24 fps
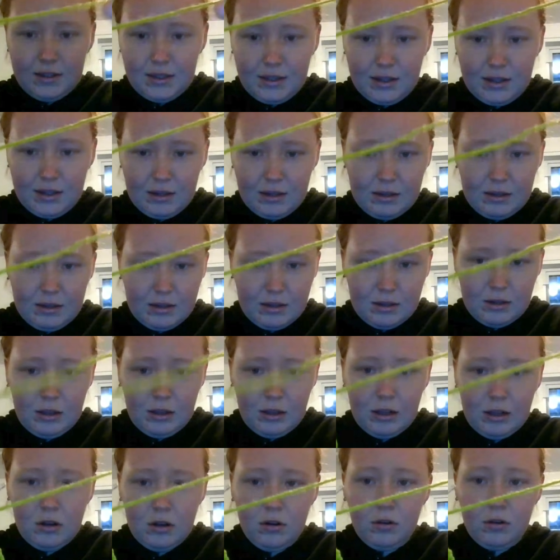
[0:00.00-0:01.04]
this
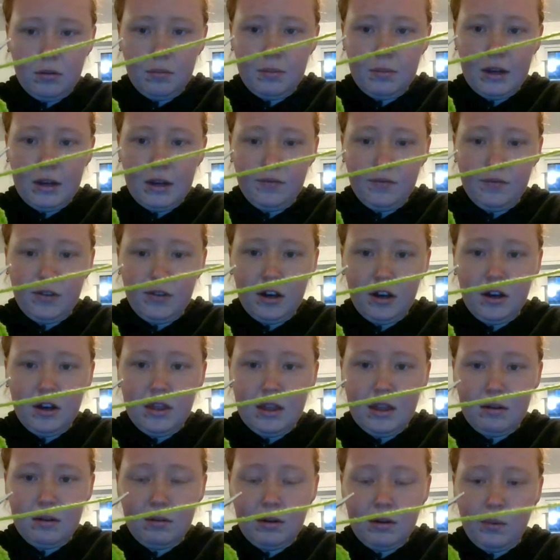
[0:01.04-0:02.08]
long bit of yarn
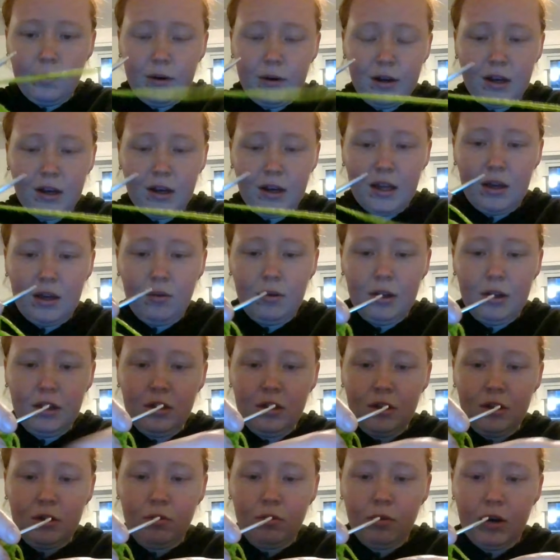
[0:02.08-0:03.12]
that we're working with,
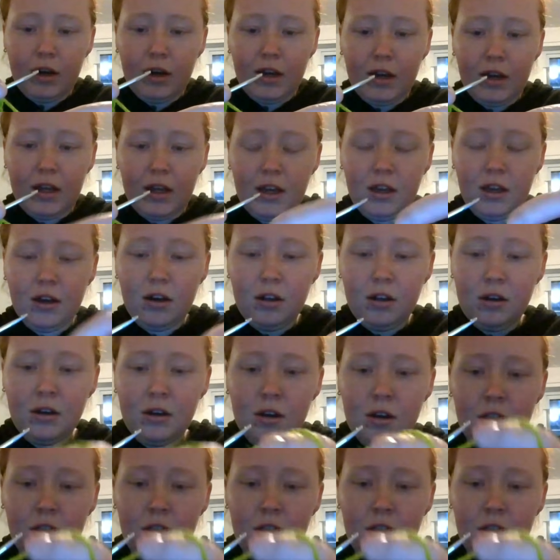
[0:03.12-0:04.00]
you're working on,